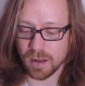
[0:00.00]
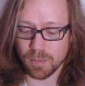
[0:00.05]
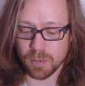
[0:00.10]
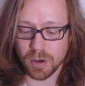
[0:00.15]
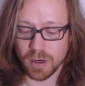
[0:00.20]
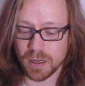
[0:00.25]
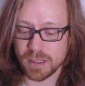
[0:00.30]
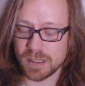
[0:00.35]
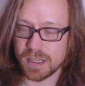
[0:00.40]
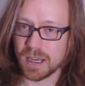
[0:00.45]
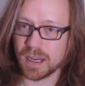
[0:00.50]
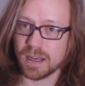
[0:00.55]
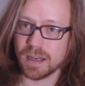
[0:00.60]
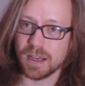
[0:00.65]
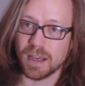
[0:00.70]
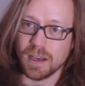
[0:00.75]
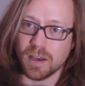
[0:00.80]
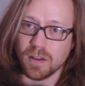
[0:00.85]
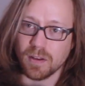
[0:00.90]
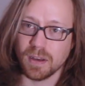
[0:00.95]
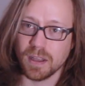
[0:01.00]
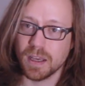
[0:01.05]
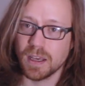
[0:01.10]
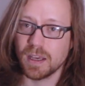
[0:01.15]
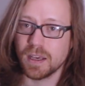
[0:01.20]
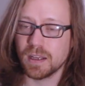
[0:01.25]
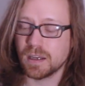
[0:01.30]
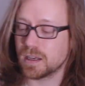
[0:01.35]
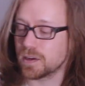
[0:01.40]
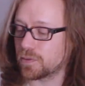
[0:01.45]
Upgraded takedown,
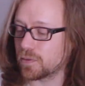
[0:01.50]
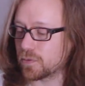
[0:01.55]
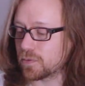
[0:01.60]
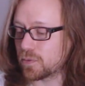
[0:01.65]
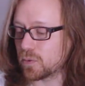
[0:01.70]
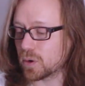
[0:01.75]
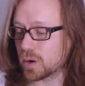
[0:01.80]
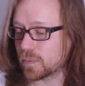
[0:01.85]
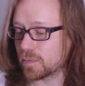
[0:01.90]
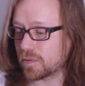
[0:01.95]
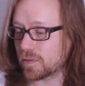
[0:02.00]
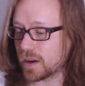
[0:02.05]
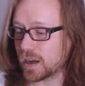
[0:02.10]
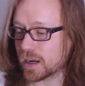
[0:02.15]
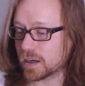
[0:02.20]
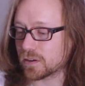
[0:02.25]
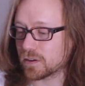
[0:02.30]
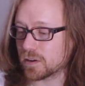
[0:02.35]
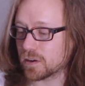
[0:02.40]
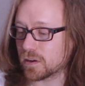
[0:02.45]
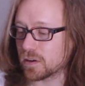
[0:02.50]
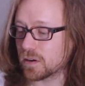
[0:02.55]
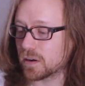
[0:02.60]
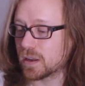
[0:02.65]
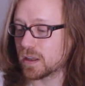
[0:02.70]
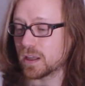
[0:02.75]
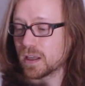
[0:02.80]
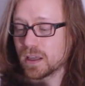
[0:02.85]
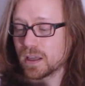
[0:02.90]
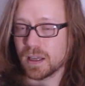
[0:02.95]
different form factor,
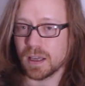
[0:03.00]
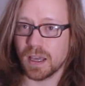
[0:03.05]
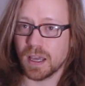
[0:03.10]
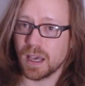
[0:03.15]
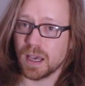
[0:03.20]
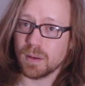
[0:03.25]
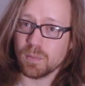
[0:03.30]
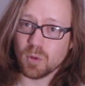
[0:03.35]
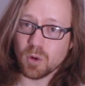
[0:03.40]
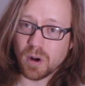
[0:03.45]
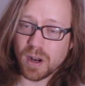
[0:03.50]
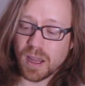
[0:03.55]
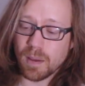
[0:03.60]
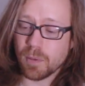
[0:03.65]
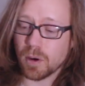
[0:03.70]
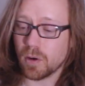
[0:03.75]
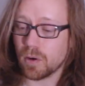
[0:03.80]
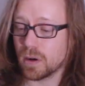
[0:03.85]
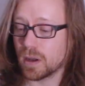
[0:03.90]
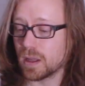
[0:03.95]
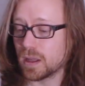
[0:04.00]
and more ammo.